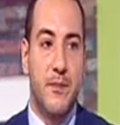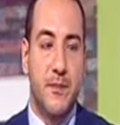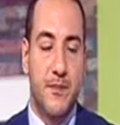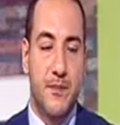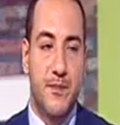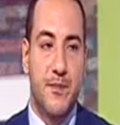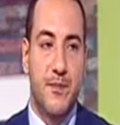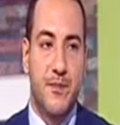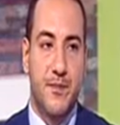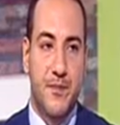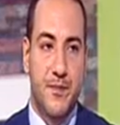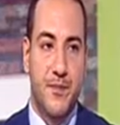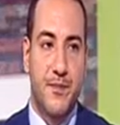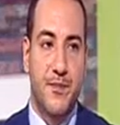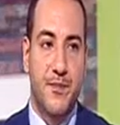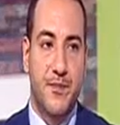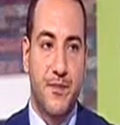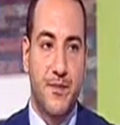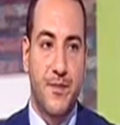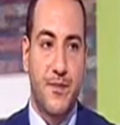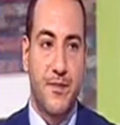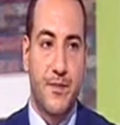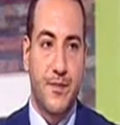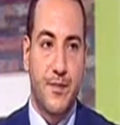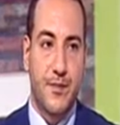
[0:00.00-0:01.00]
Mm -hmm.
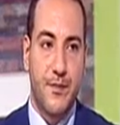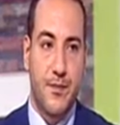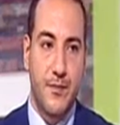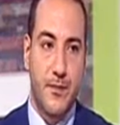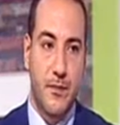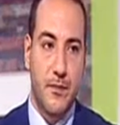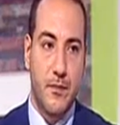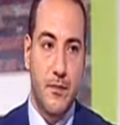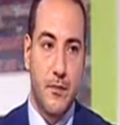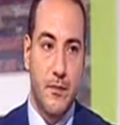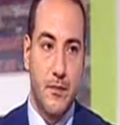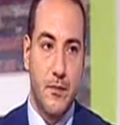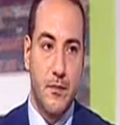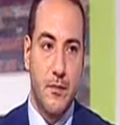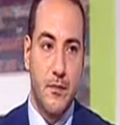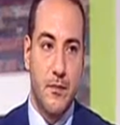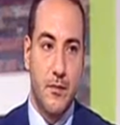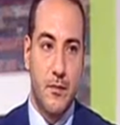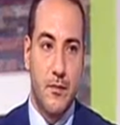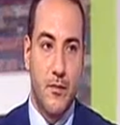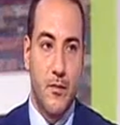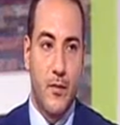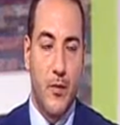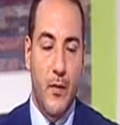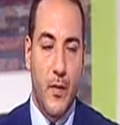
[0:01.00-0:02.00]
Yes, you
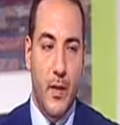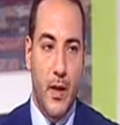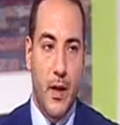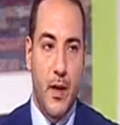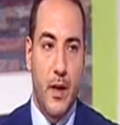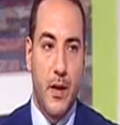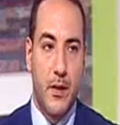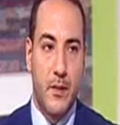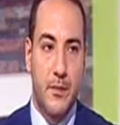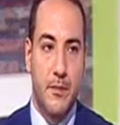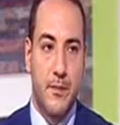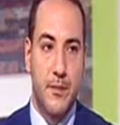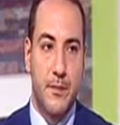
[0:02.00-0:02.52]
mentioned that um,